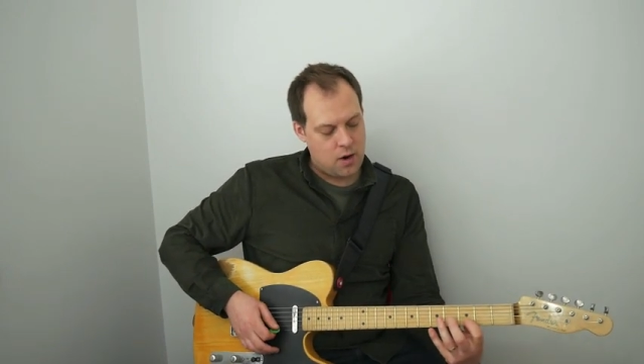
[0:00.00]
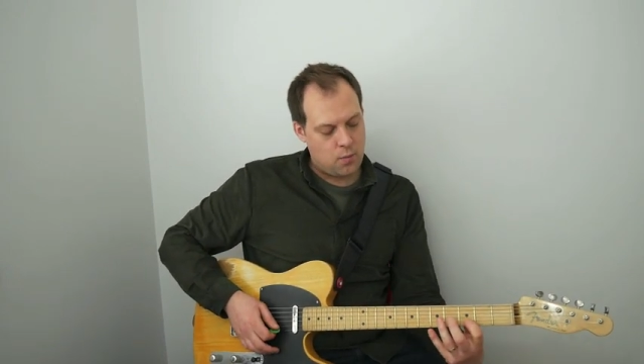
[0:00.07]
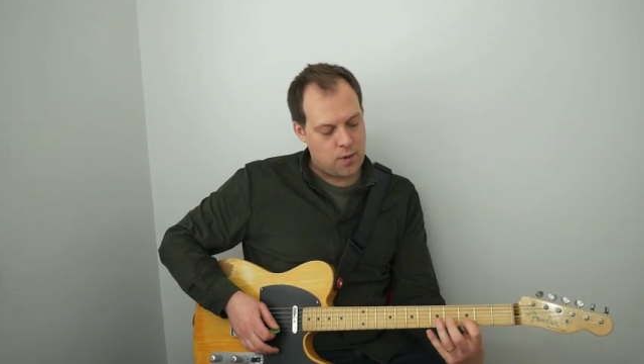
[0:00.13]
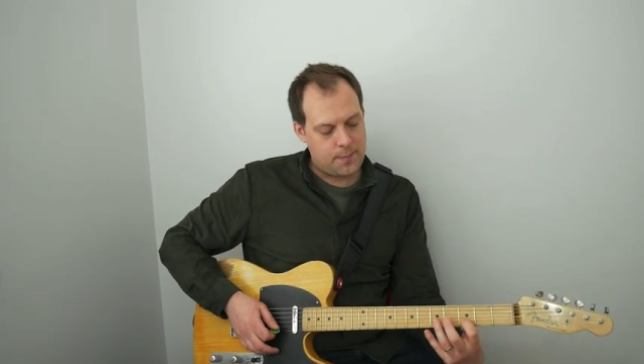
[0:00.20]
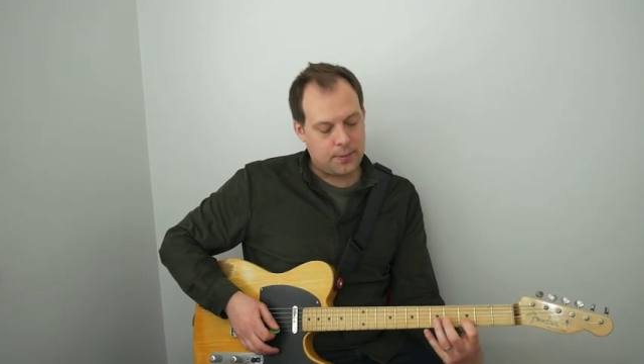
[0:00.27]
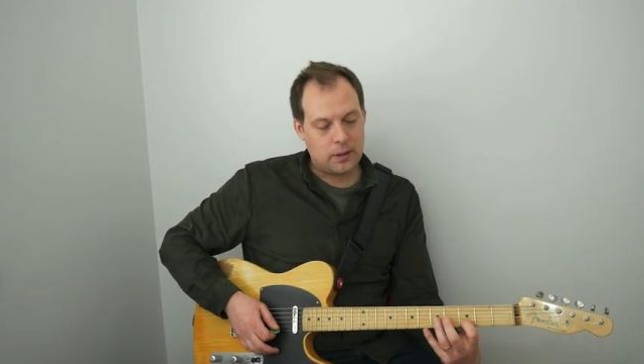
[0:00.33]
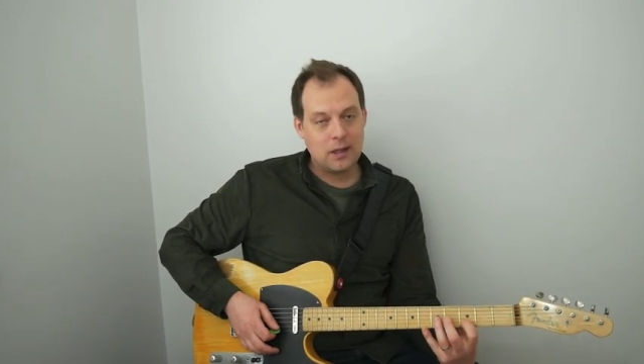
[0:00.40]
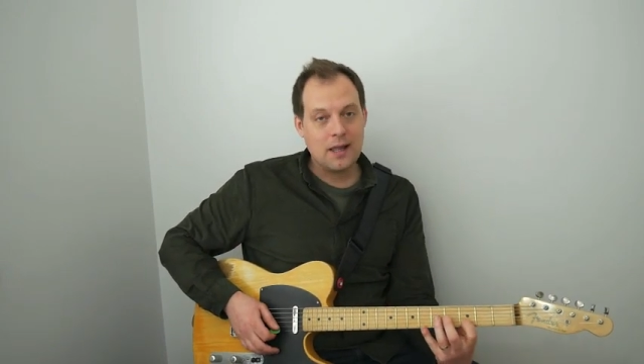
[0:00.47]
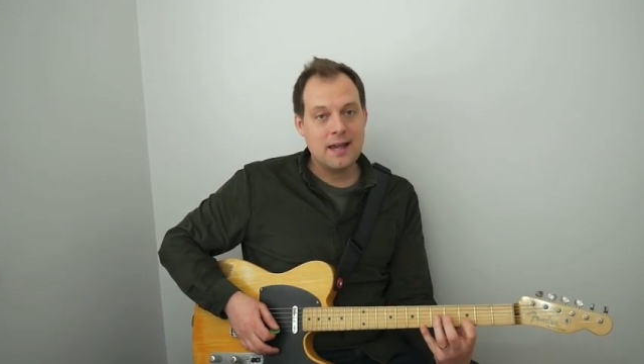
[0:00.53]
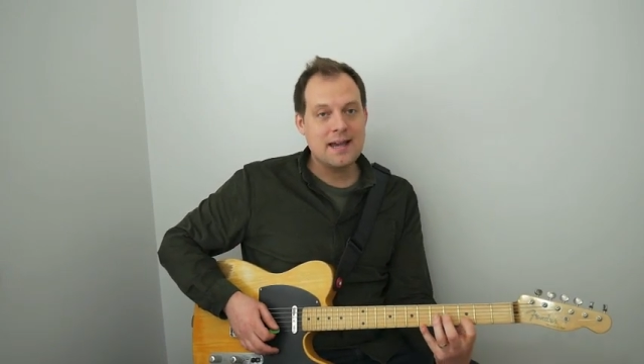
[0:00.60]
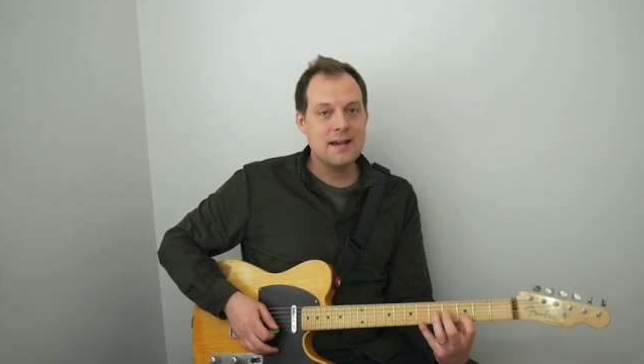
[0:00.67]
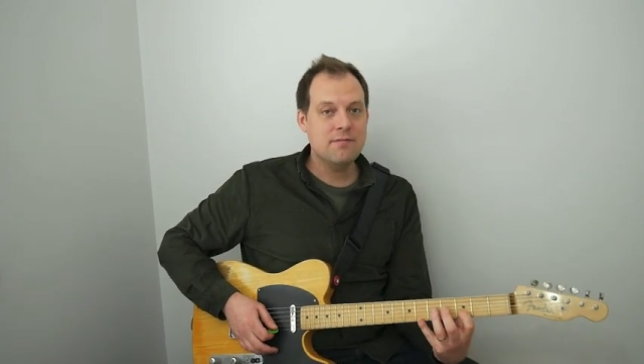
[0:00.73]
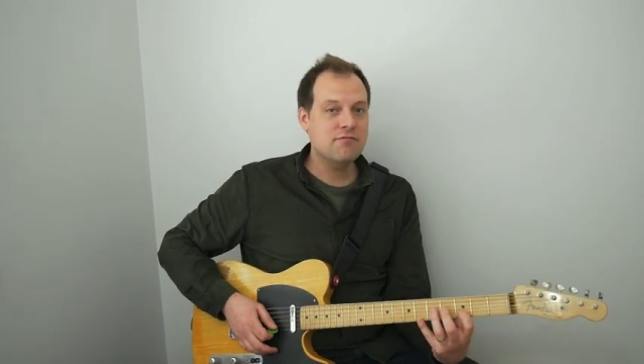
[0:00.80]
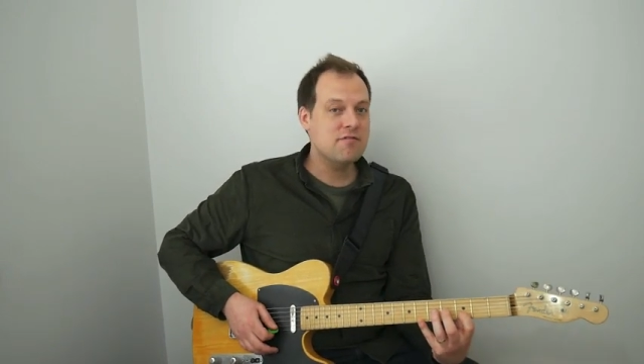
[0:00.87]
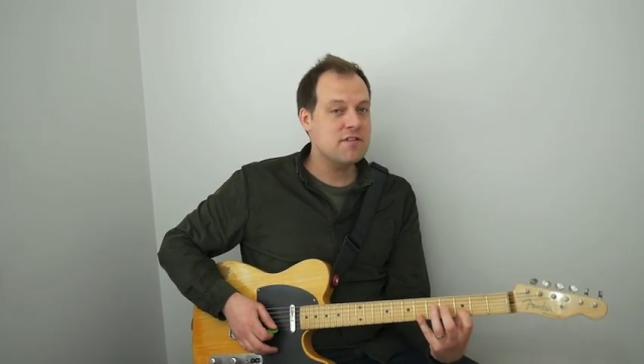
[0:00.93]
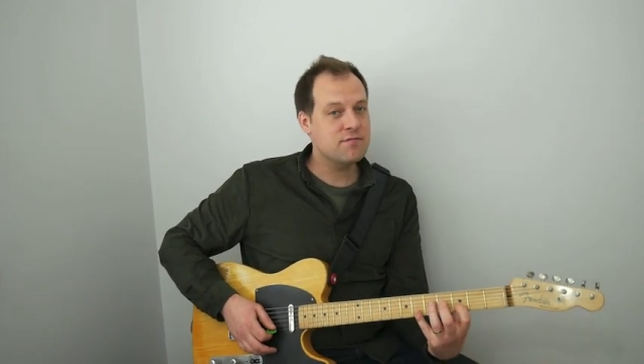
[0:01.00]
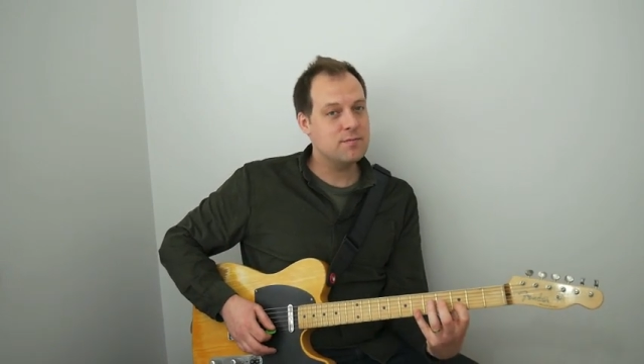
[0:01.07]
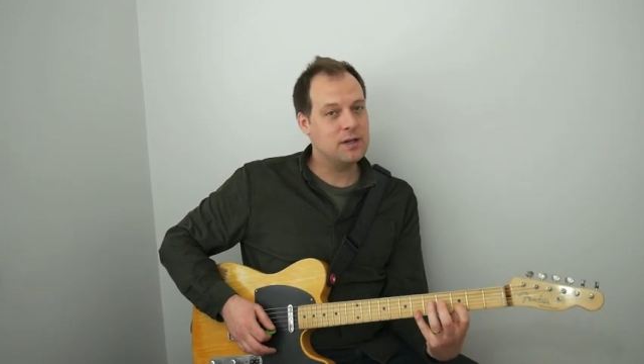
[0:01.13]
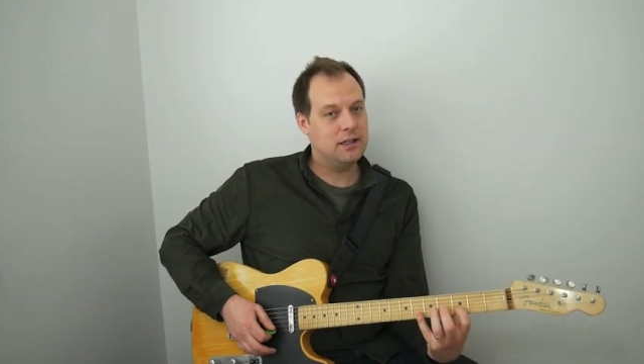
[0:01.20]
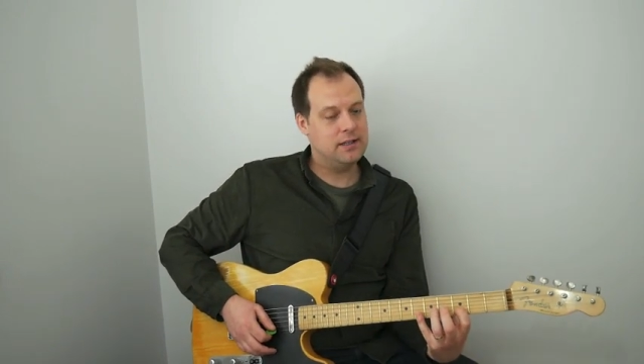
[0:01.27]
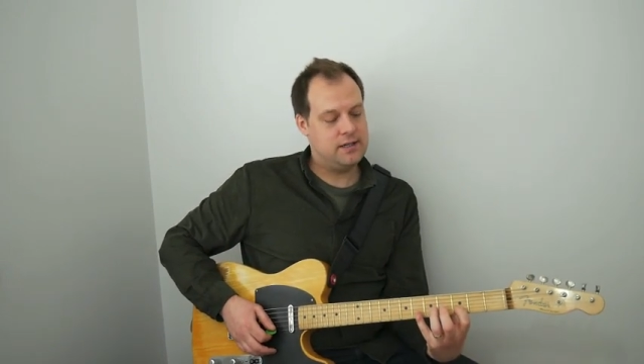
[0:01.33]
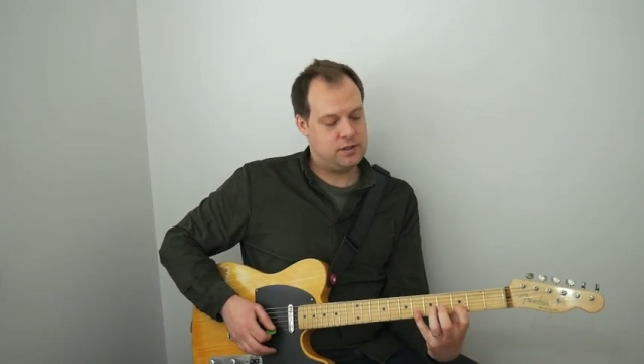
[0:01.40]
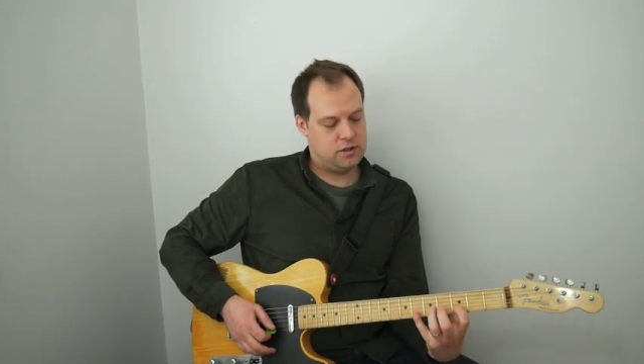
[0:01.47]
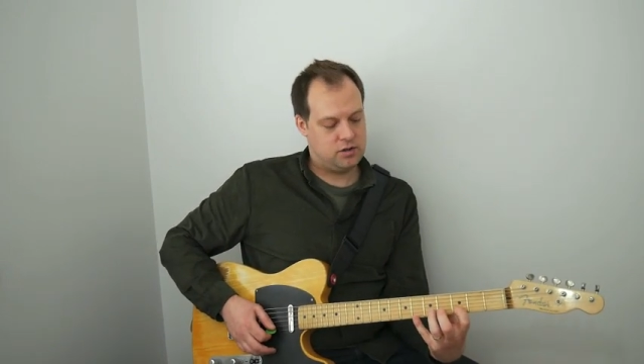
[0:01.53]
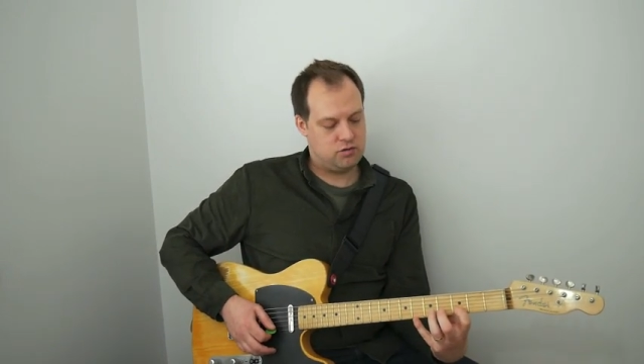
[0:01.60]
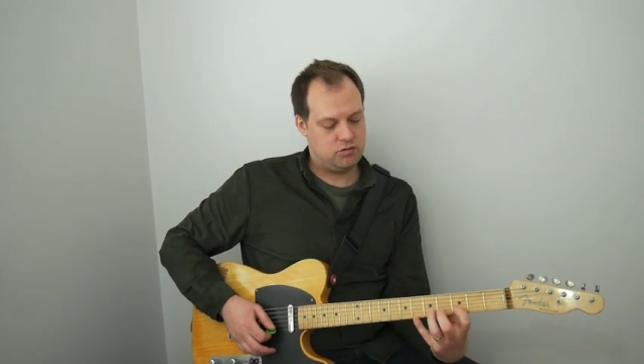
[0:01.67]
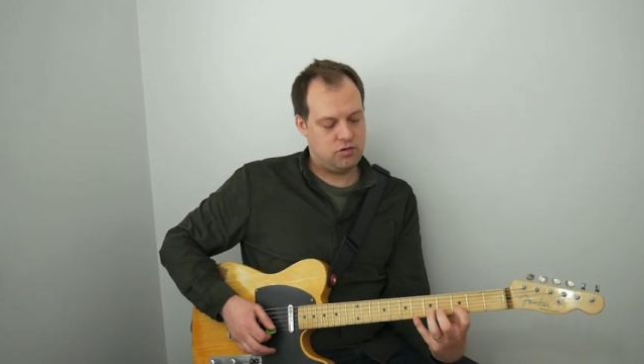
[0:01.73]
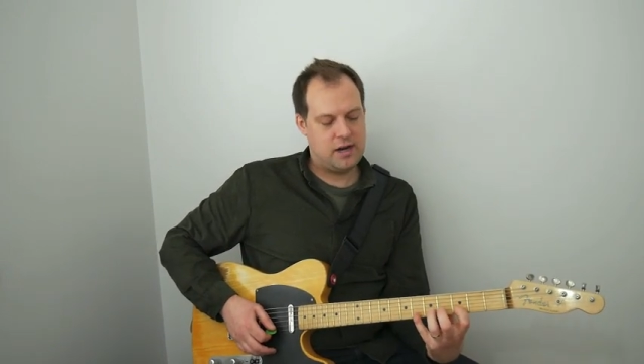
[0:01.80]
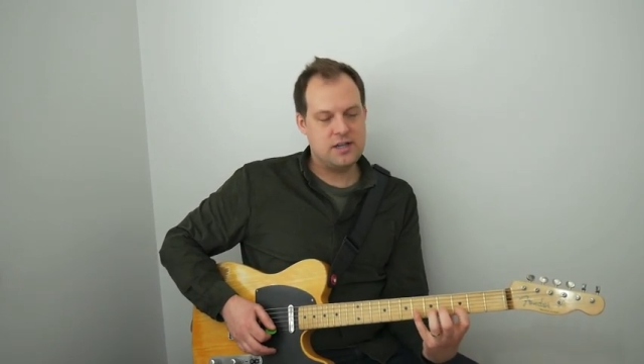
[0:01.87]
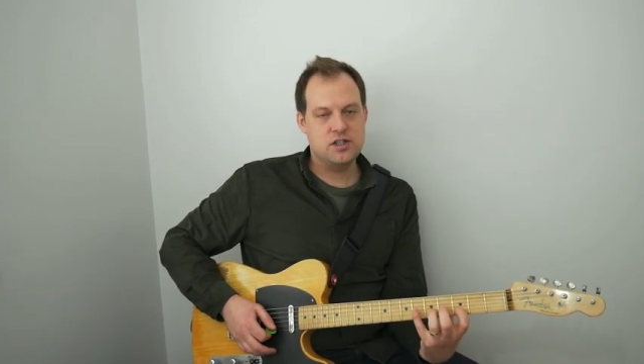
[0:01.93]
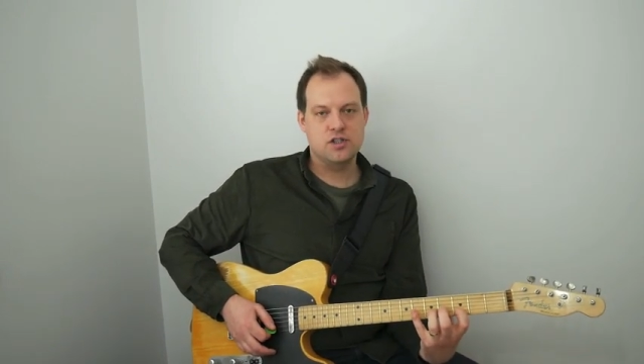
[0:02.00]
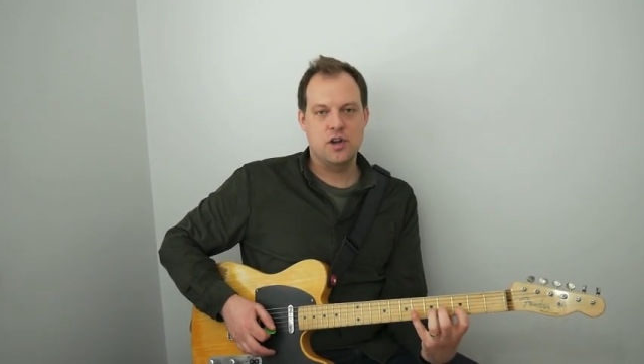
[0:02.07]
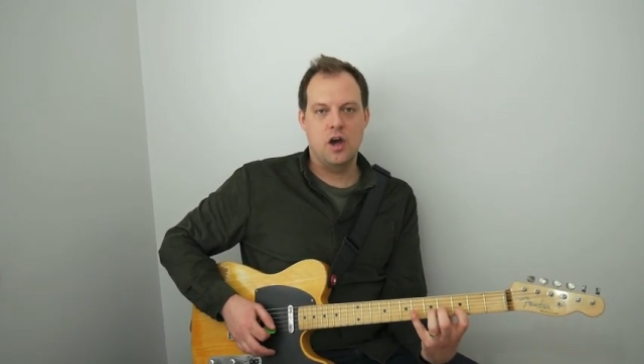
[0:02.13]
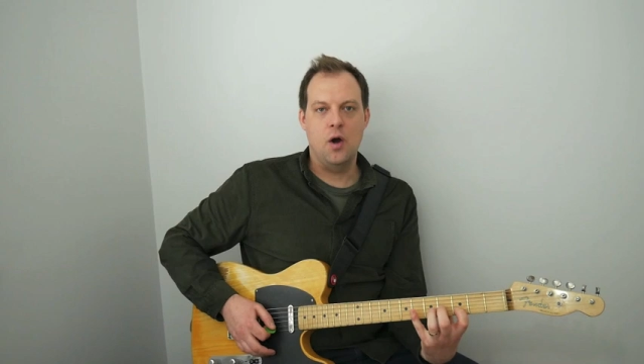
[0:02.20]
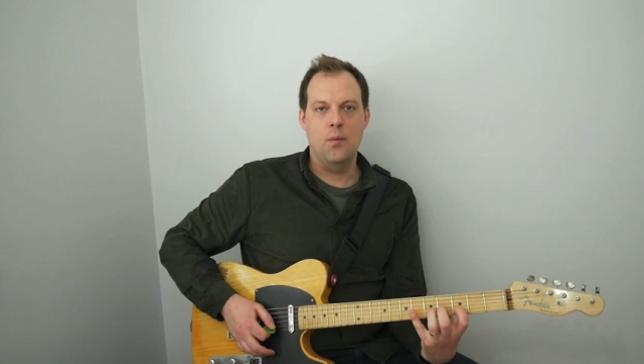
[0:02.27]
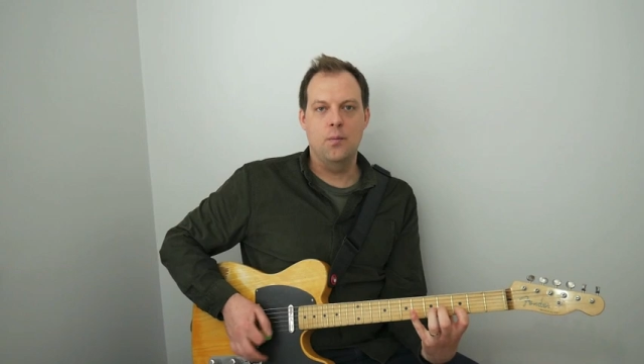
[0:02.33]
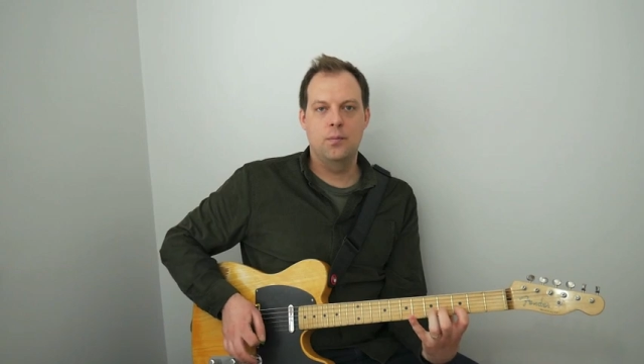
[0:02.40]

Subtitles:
We play it rhythmically as a grace note,